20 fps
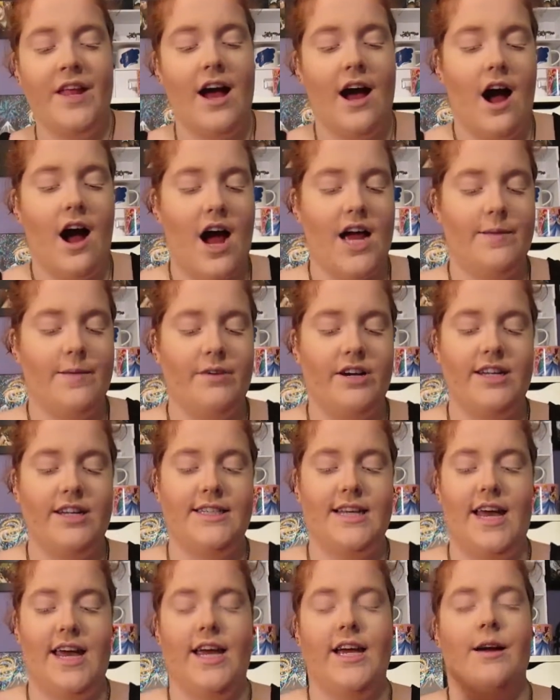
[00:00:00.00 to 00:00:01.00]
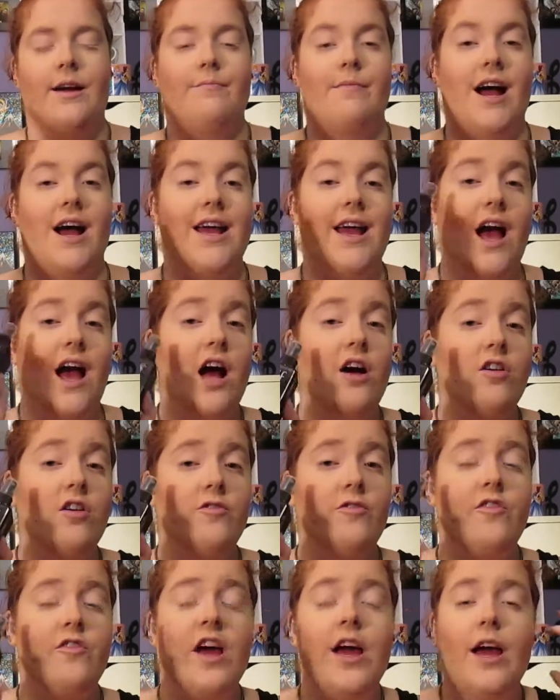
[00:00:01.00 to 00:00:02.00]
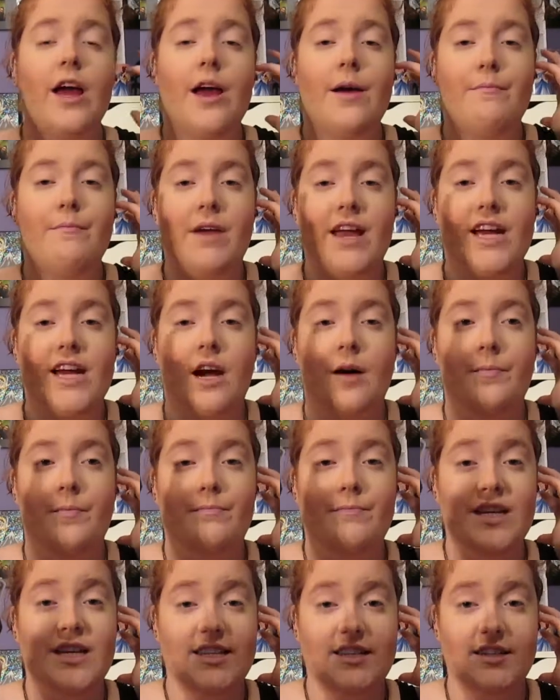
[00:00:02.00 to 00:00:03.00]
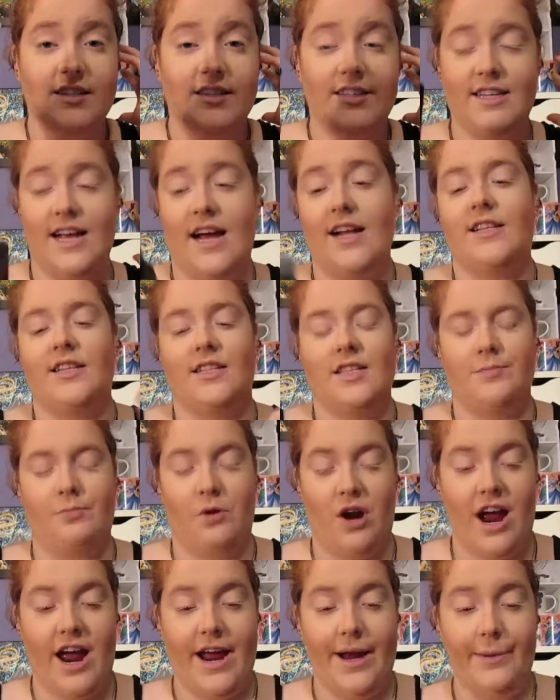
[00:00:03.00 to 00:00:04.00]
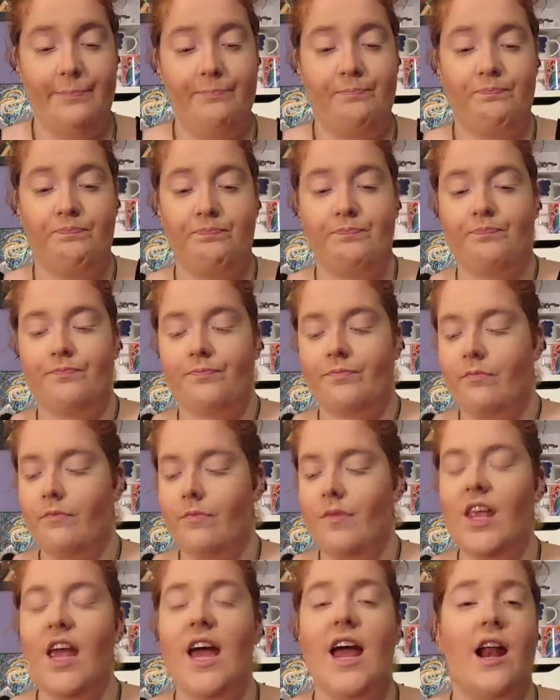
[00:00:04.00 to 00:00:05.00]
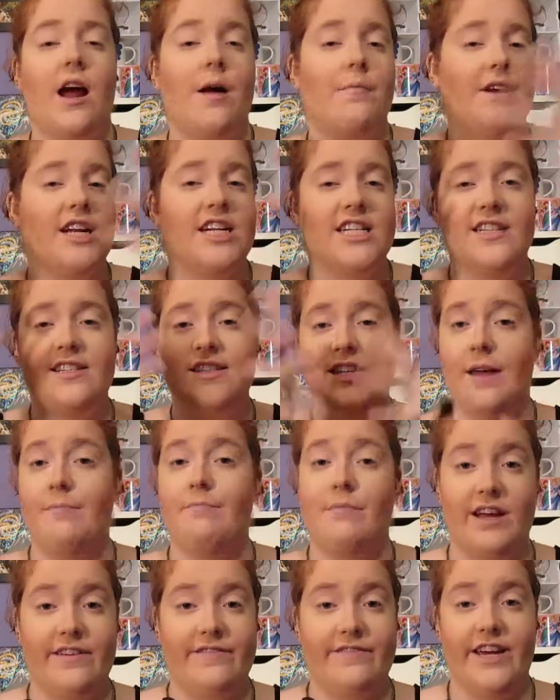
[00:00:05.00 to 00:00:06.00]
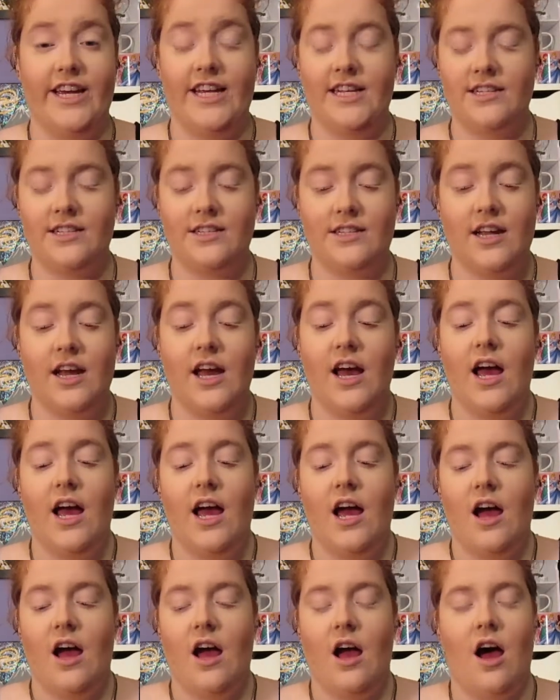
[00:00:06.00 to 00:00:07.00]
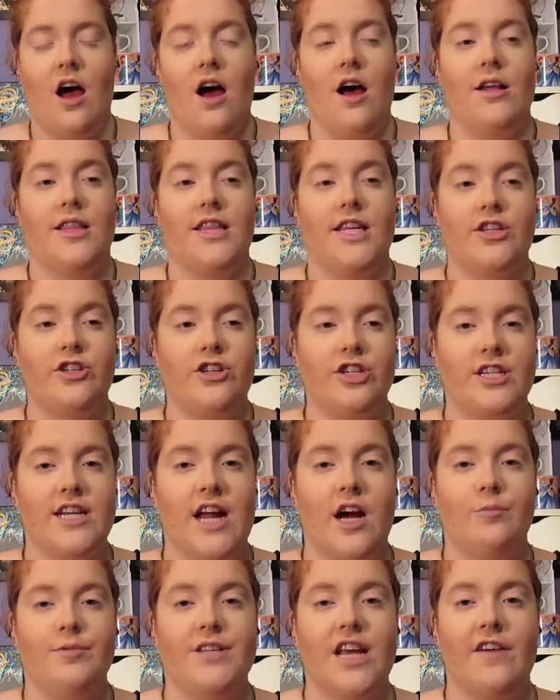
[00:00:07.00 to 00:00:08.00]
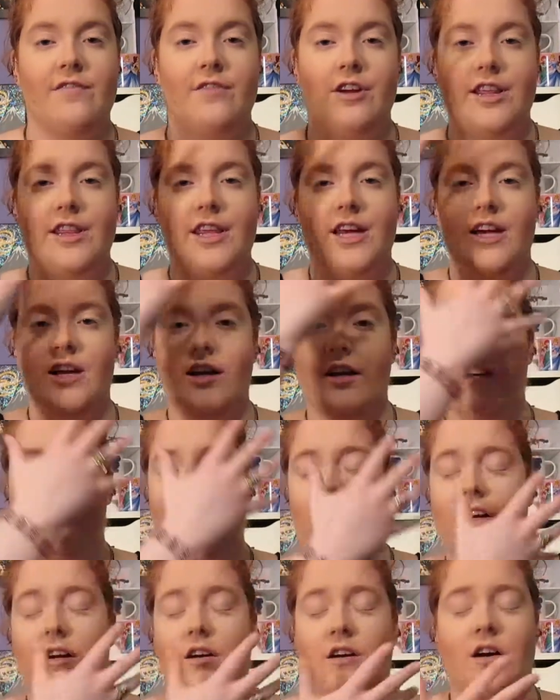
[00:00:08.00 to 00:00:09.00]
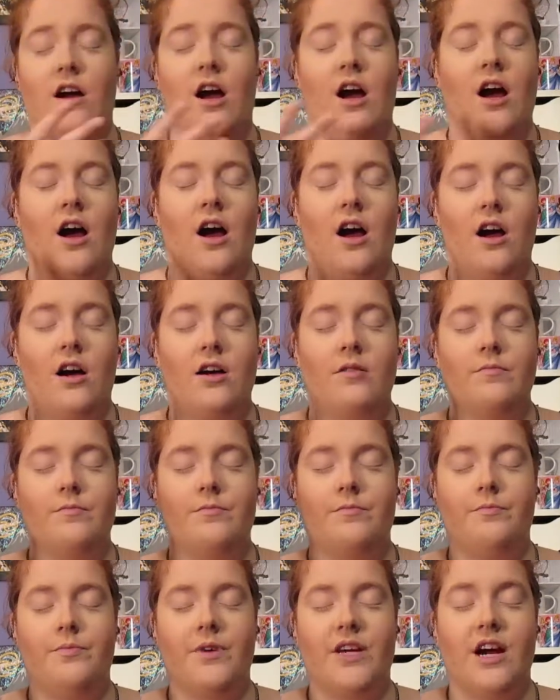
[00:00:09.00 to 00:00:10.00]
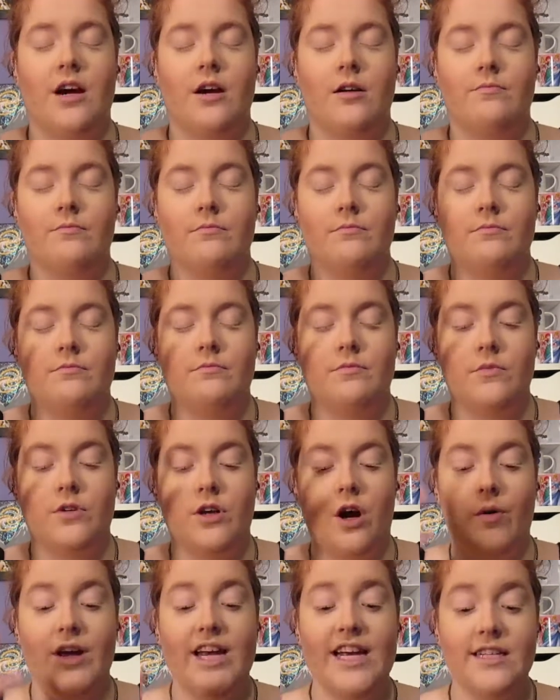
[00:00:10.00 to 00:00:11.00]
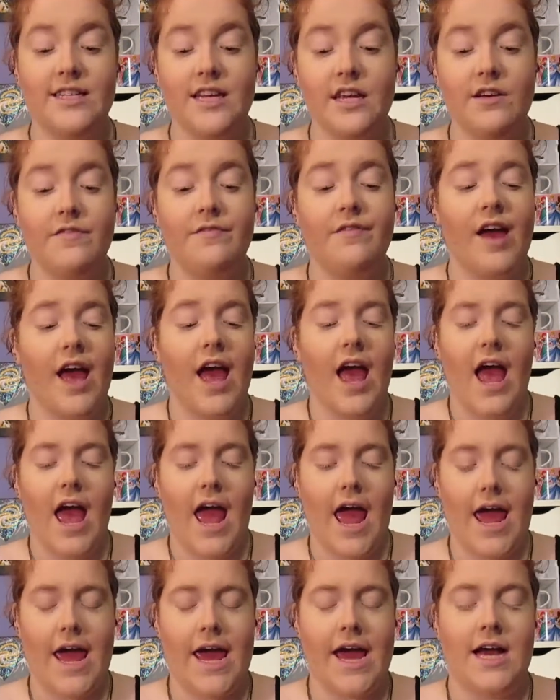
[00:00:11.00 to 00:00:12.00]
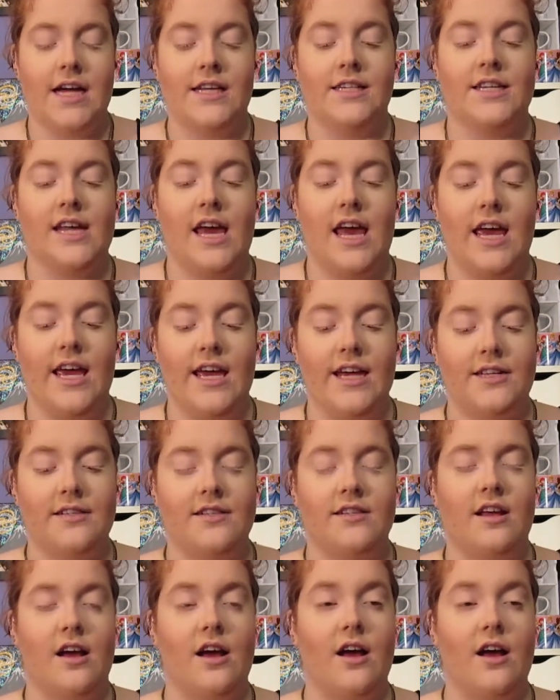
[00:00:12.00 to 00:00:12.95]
I'm going to take my e.l.f. Makeup Mist and Set Spray, and I'm going to set my face. This just helps everything become cohesive, and it